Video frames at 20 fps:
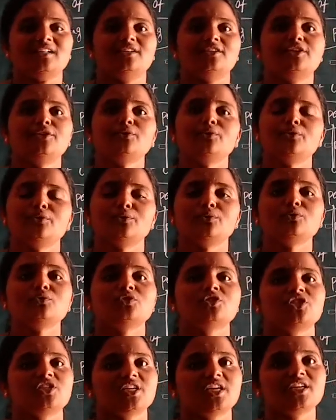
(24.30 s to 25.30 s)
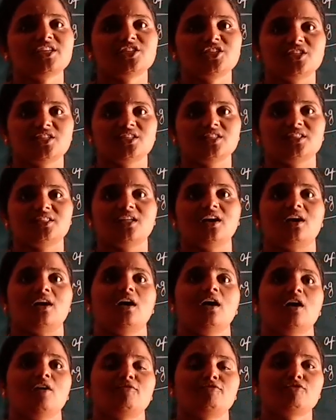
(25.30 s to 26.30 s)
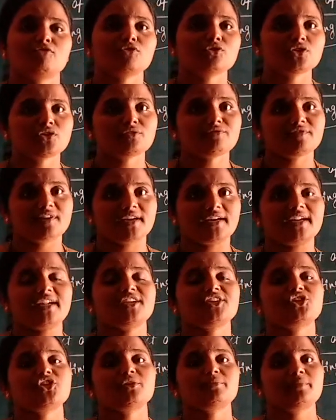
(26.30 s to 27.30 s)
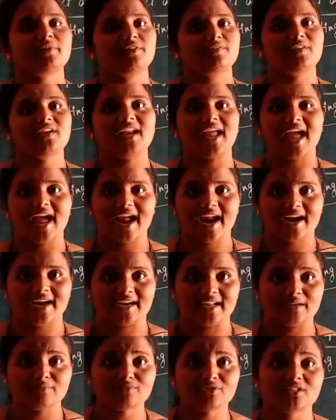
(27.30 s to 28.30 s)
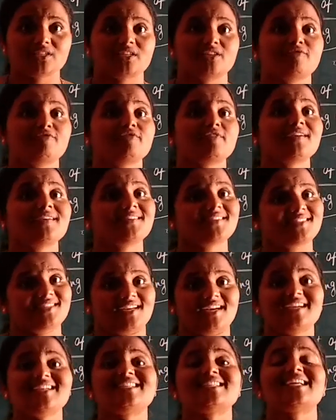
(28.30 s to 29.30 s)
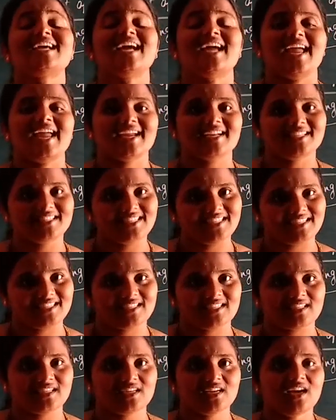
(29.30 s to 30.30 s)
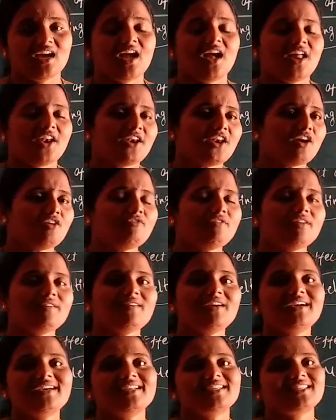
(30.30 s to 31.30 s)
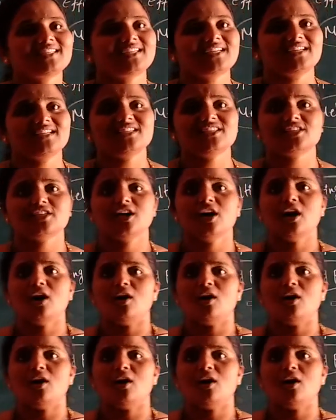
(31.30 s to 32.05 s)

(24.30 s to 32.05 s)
due to change in the force of attraction between atoms, different states exist. Now we will discuss,